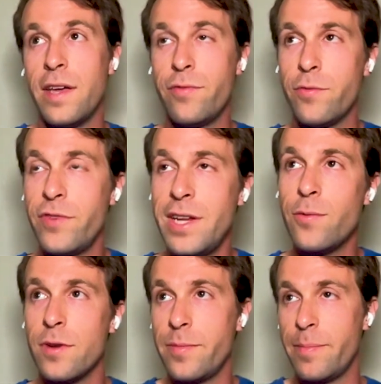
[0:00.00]
if we
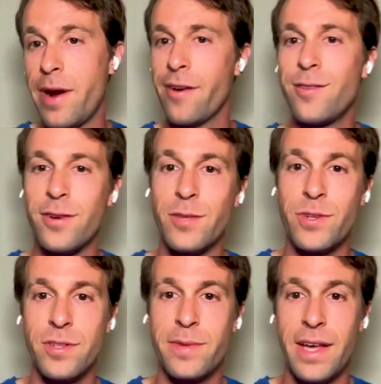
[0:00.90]
really want to be
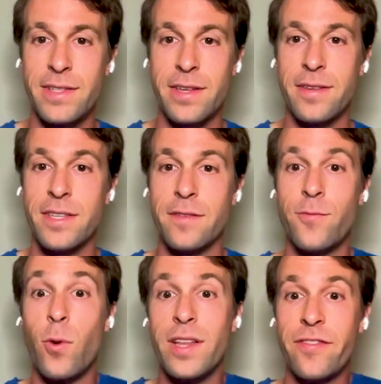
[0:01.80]
paranoid, we should be asking
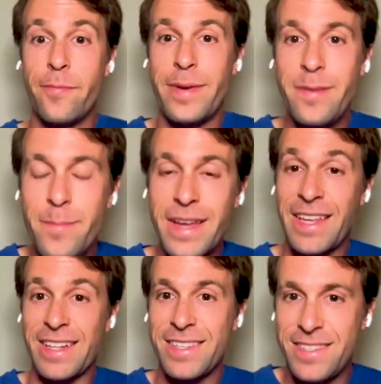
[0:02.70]
ourselves, what if
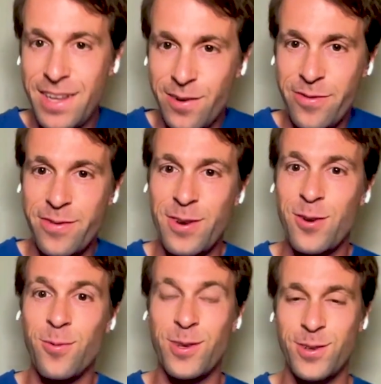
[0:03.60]
Bitmain itself
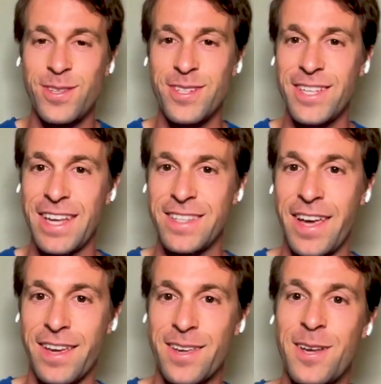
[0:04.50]
were to do the
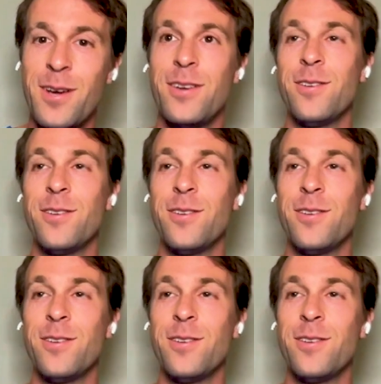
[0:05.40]
attack?